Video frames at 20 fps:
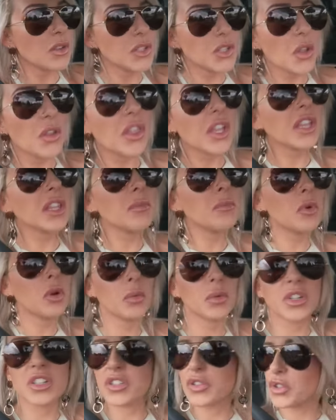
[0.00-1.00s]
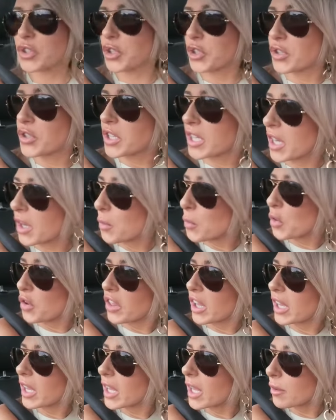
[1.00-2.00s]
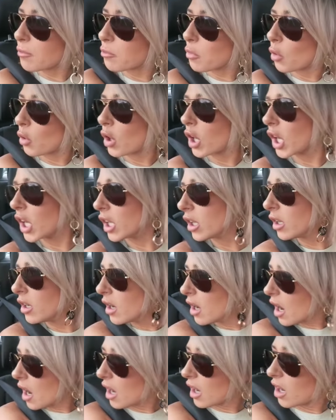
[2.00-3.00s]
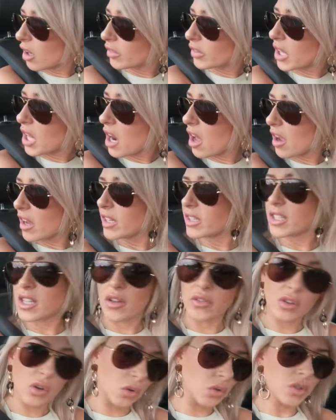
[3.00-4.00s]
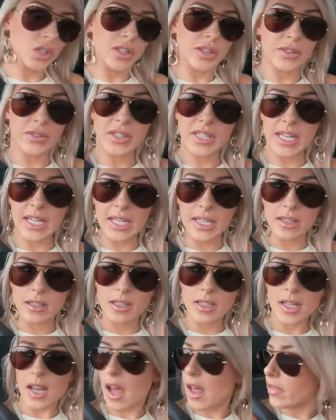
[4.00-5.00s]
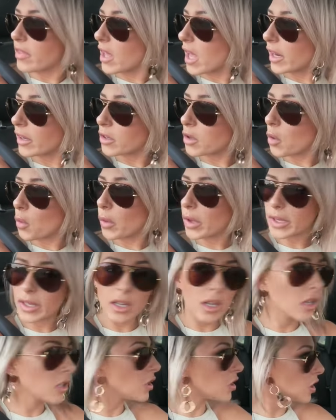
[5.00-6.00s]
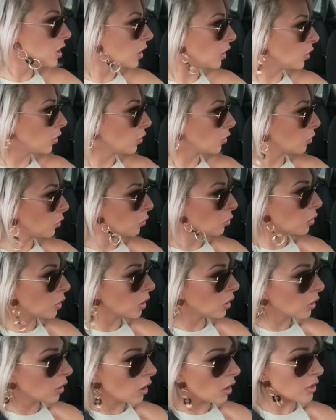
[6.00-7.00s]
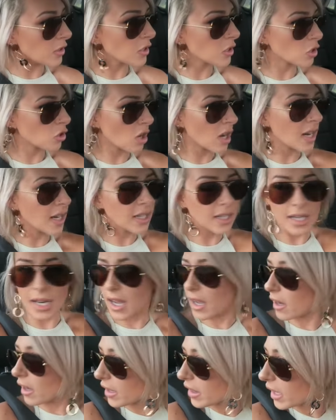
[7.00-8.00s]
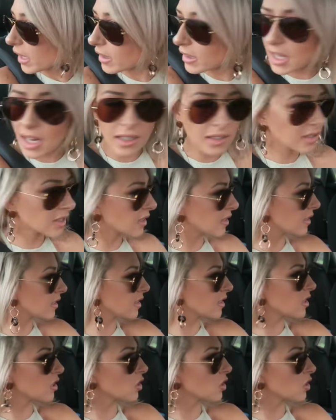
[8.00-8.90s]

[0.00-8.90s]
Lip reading: So I think the more we're discussing it, we're thinking more along the lines of going to New Zealand and then going to Australia. I think that's the